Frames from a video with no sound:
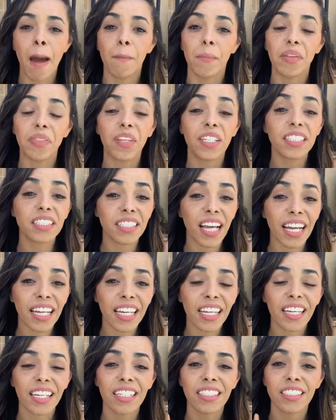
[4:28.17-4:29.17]
But the
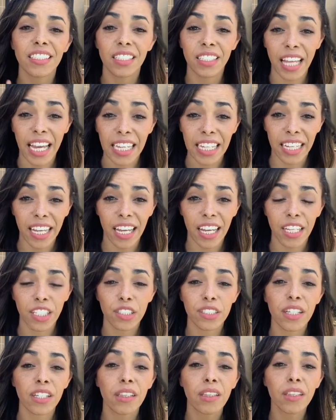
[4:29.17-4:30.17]
second is like it,
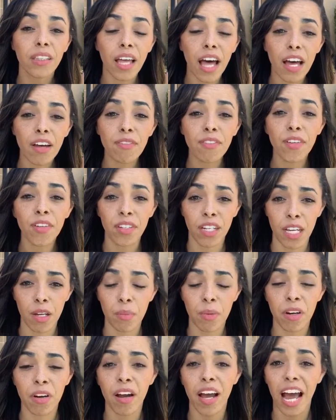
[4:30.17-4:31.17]
to love your
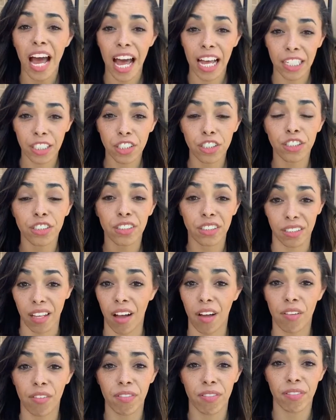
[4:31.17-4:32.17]
neighbor as
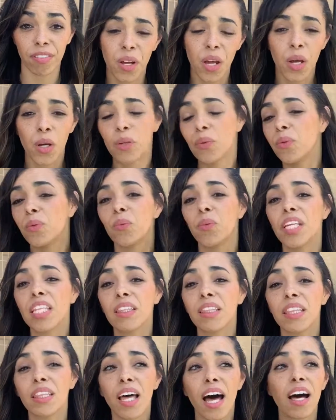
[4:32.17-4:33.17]
yourself. When we
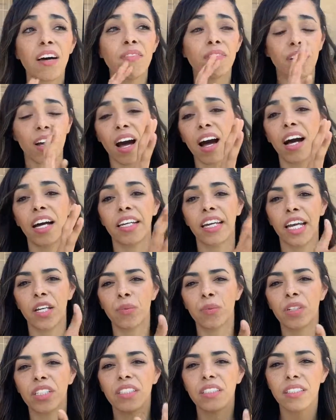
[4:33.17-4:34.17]
love God
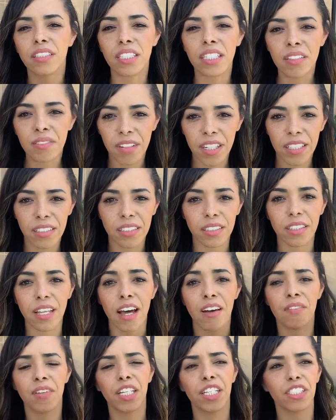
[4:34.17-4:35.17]
and receive his
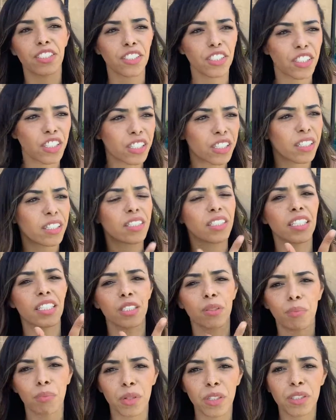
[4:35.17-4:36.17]
love, his goodness,
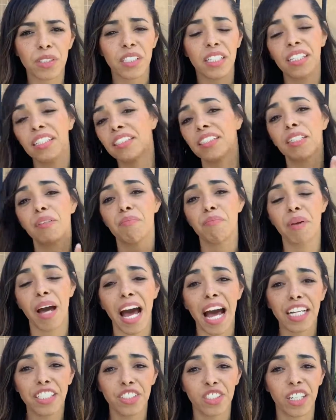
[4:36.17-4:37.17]
his mercy, his
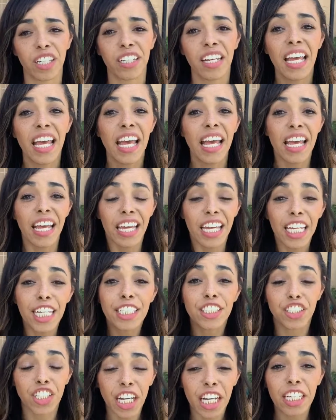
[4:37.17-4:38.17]
compassion,
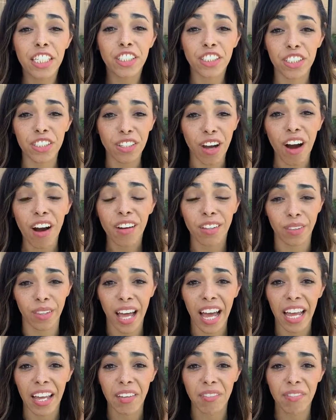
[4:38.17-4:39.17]
it changes our
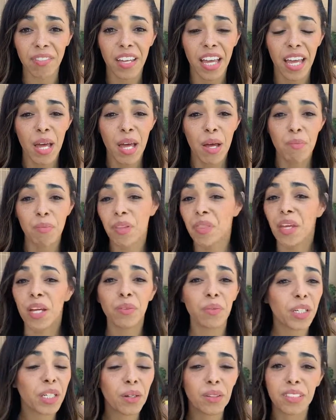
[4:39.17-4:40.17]
life. But
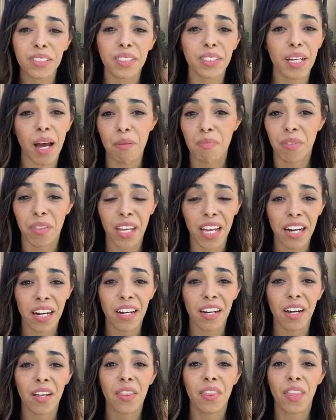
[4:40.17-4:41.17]
then we don't stop
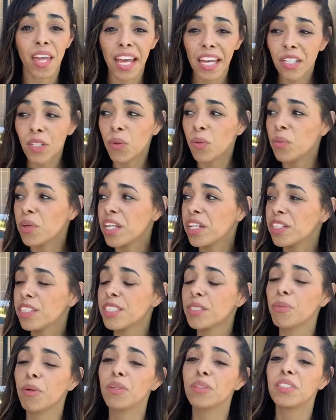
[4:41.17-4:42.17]
there. Then we are
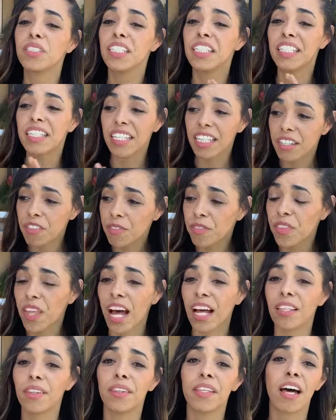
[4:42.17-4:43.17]
supposed to give
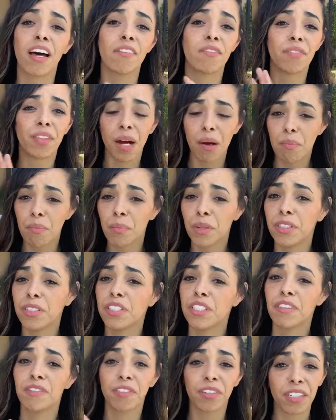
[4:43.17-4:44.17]
that love, that
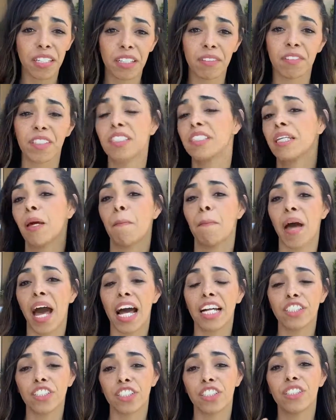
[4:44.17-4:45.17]
mercy, forgiveness,
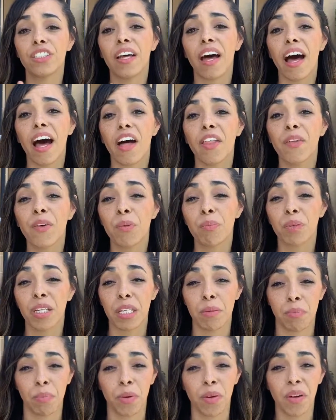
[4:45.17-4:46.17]
compassion to other
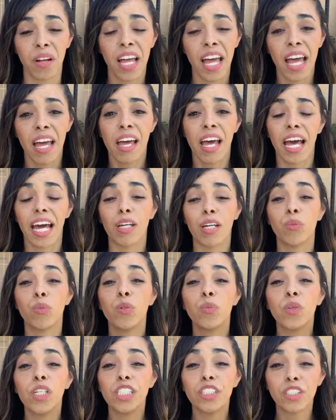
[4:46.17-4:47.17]
people. And
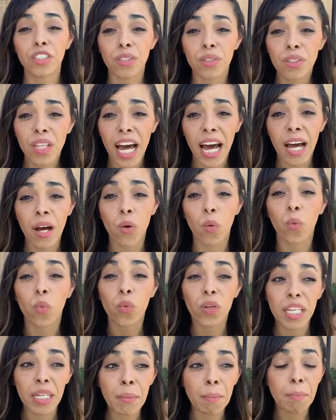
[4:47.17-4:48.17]
when we do that,
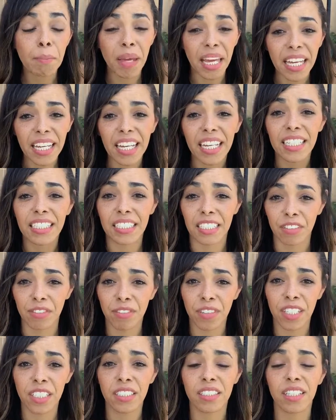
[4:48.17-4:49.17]
we make a
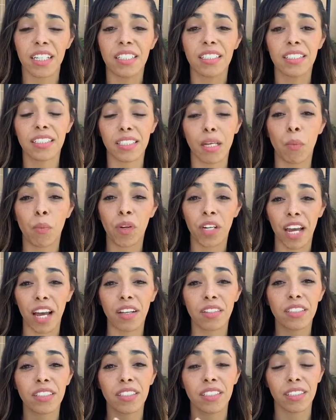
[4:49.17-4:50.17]
difference in someone
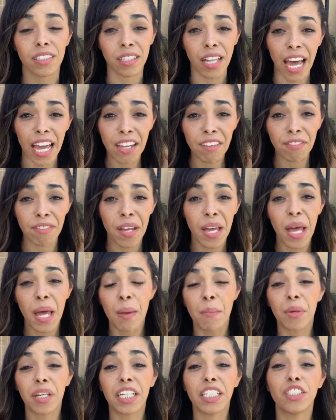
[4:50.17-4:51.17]
else's life.
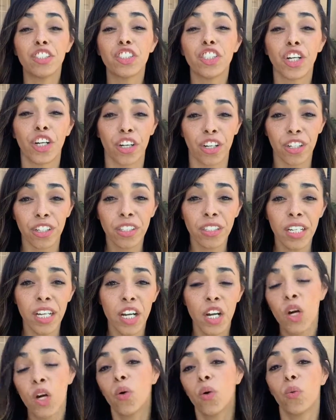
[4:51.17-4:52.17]
But in turn,
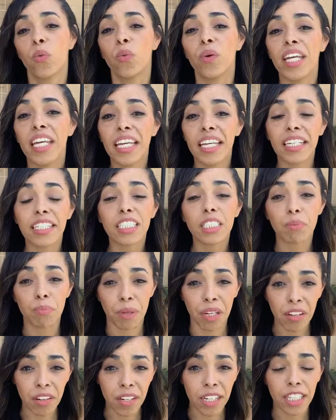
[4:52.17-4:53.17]
we
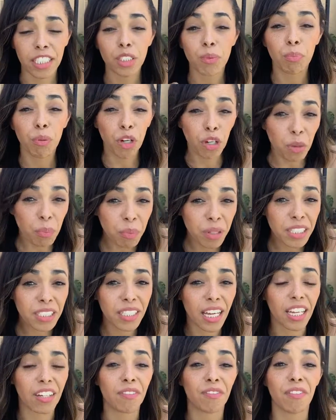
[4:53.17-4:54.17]
experience purpose
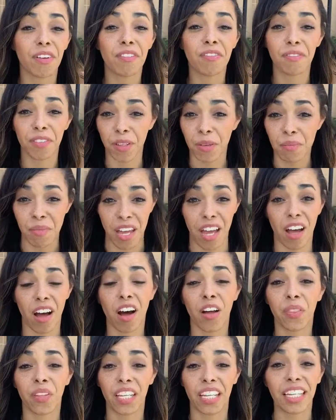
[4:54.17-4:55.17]
and fulfillment
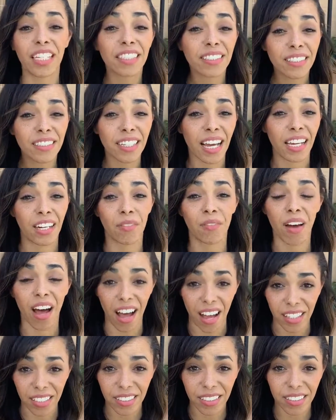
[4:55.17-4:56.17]
on the inside of
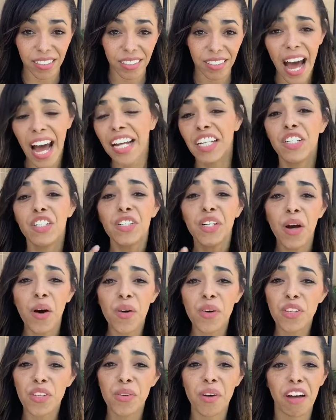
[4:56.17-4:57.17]
us. I
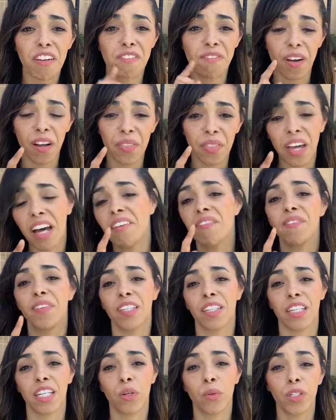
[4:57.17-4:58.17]
know you have felt that
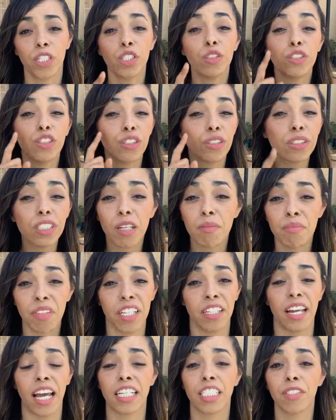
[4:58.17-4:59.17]
feeling when you do
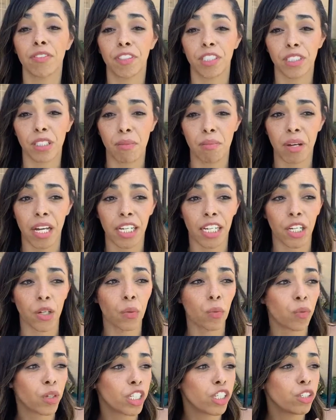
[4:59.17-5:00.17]
something nice for somebody,
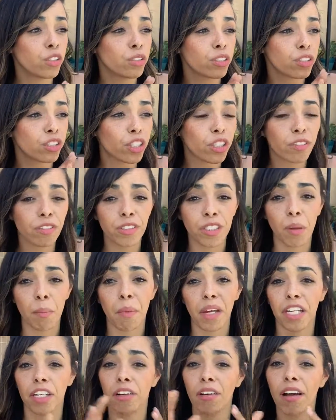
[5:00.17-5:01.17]
when you serve
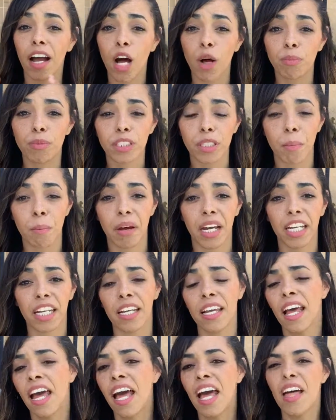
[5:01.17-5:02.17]
somebody or help
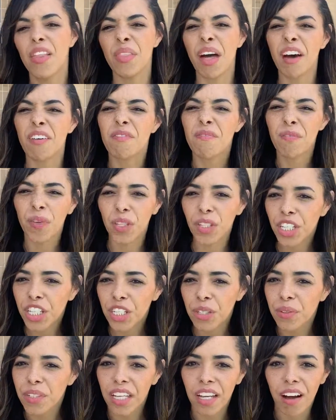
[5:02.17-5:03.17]
somebody, that feeling
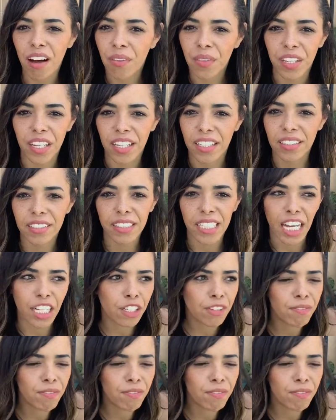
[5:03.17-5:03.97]
you get on the inside.